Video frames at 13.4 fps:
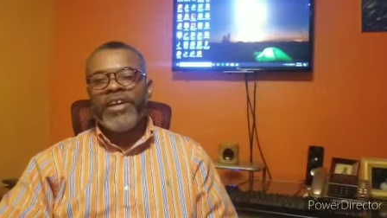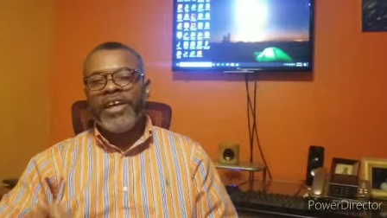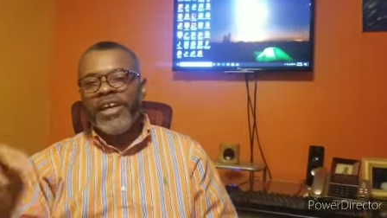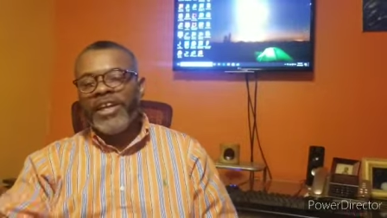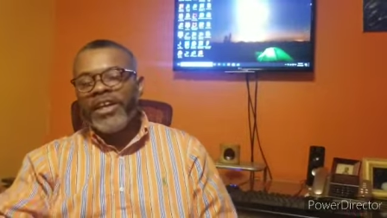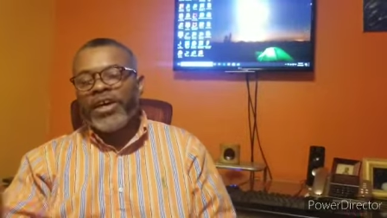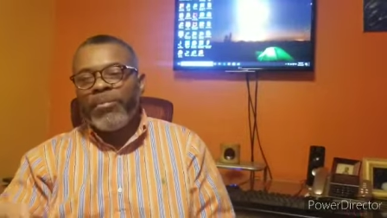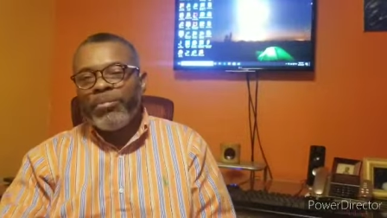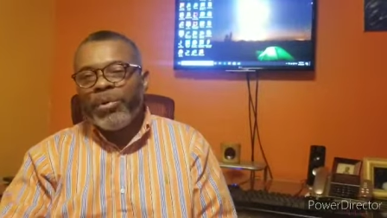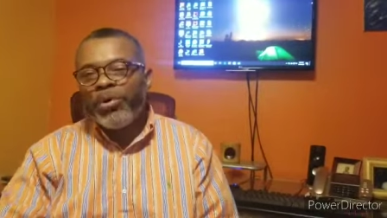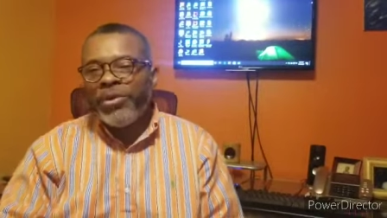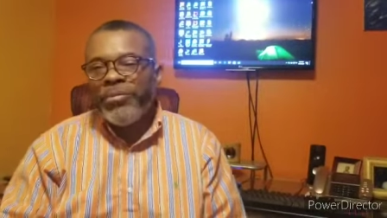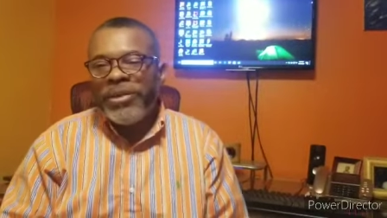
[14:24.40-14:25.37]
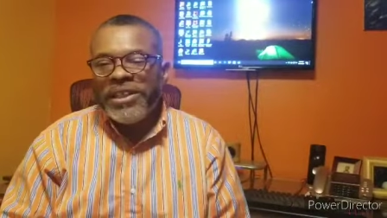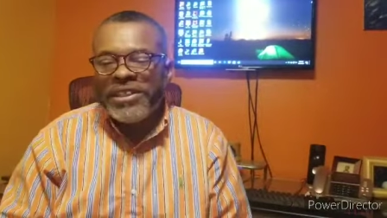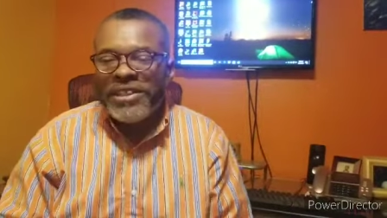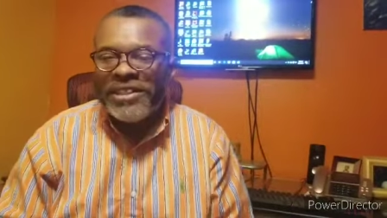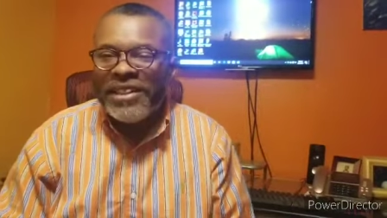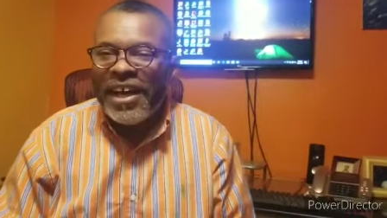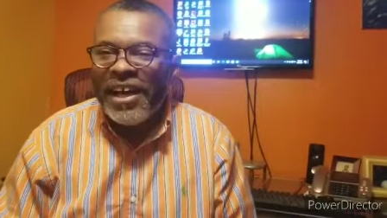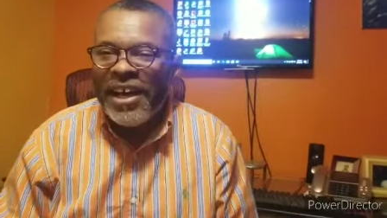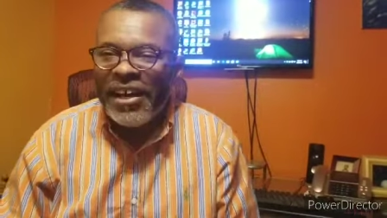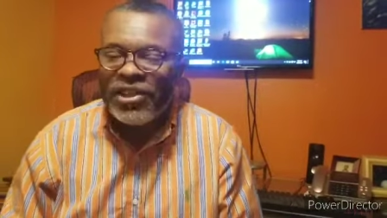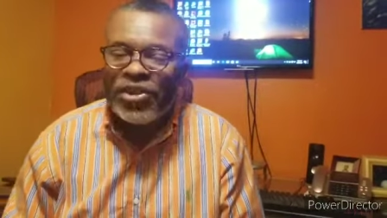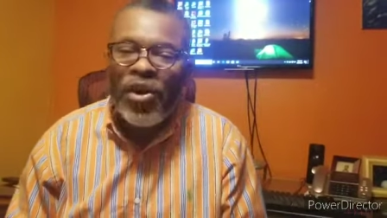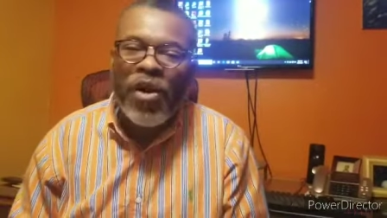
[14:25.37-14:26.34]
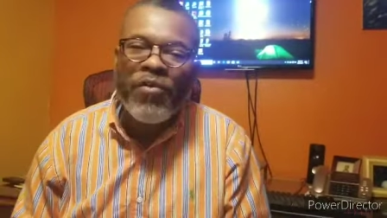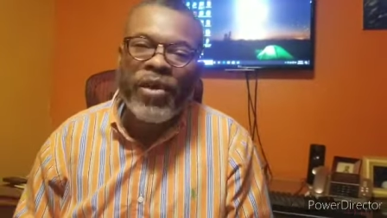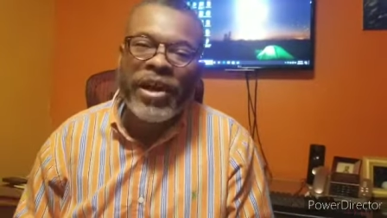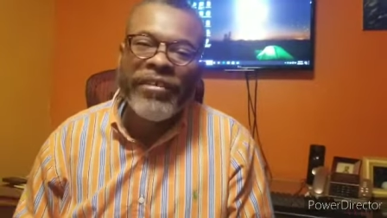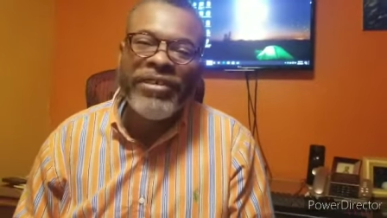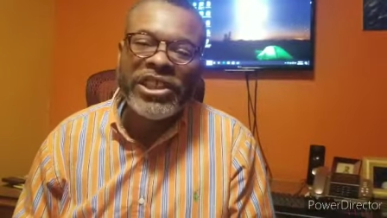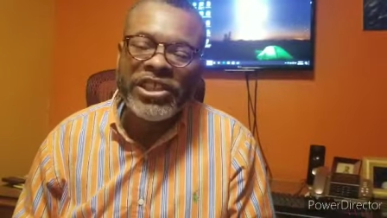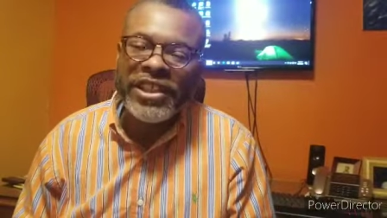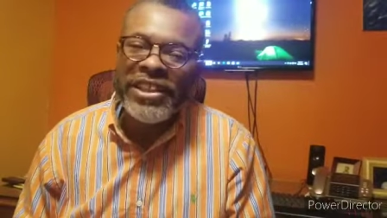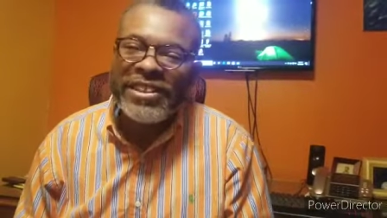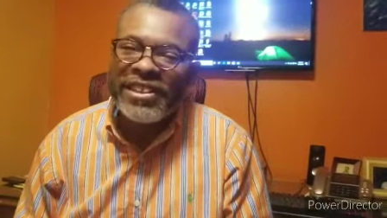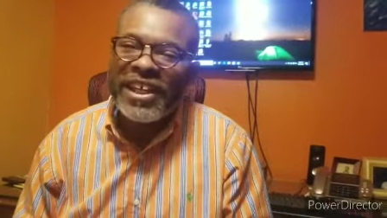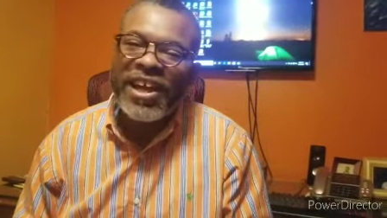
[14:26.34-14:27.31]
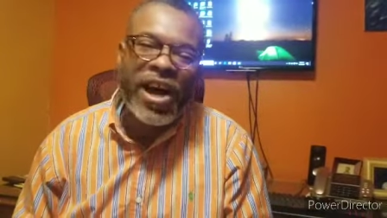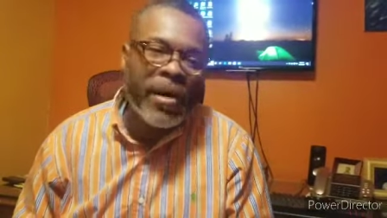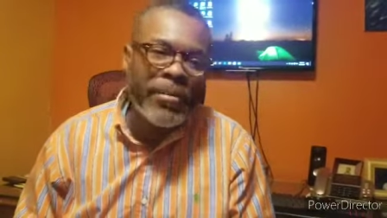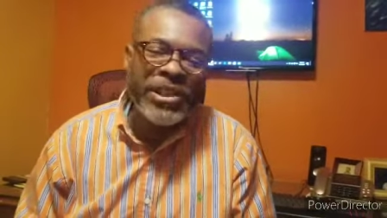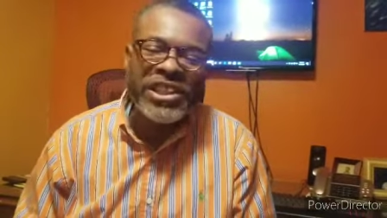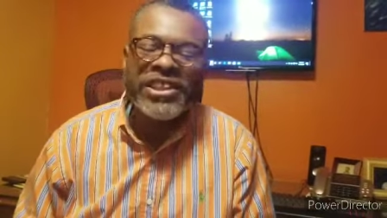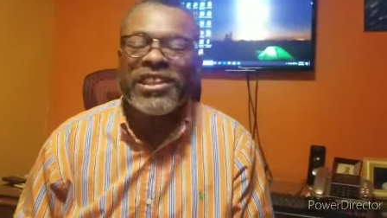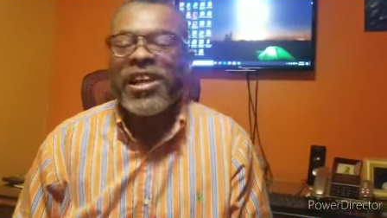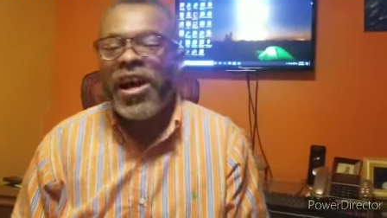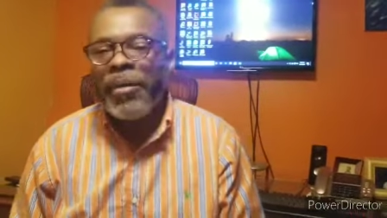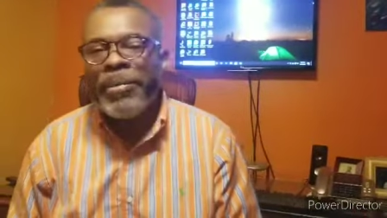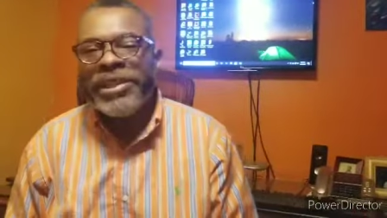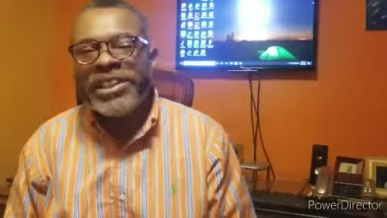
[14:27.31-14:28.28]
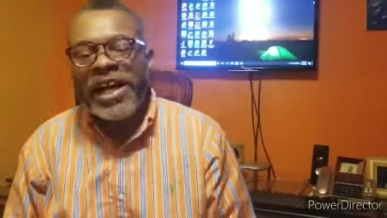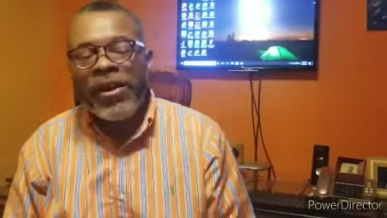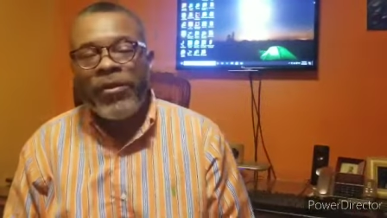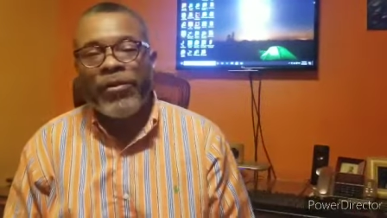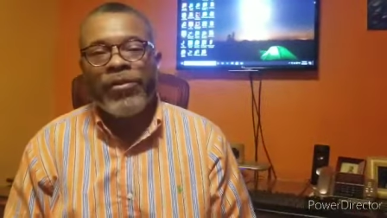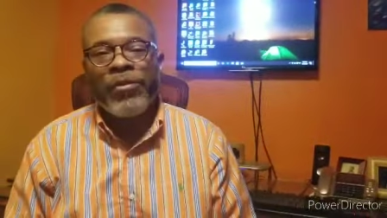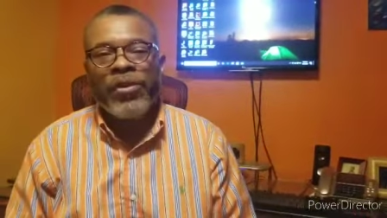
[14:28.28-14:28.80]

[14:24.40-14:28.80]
In the computer business, software engineers say garbage in, garbage out.